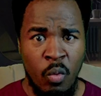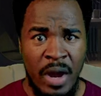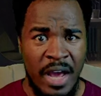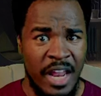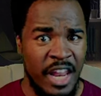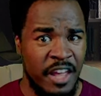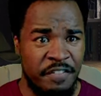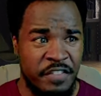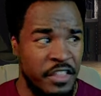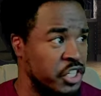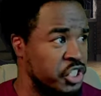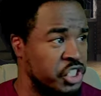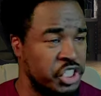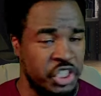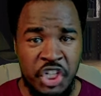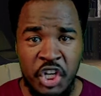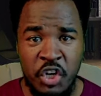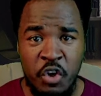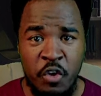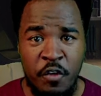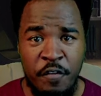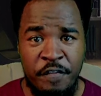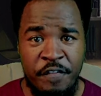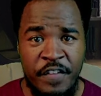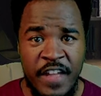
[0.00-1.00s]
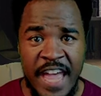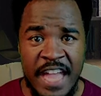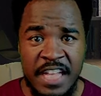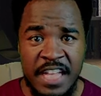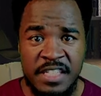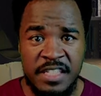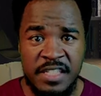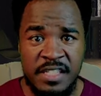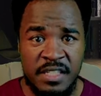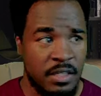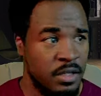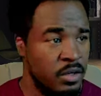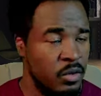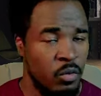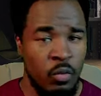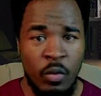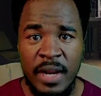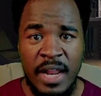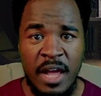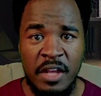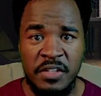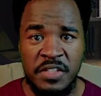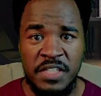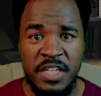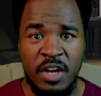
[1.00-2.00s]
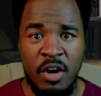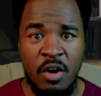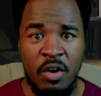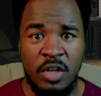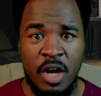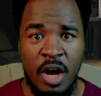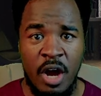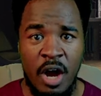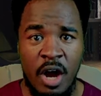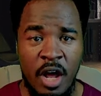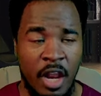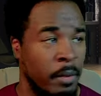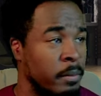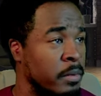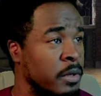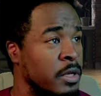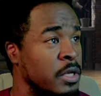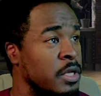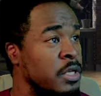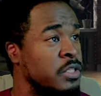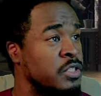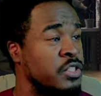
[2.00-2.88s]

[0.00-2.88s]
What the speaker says: Well, if the shoe fits, what else he gonna call them?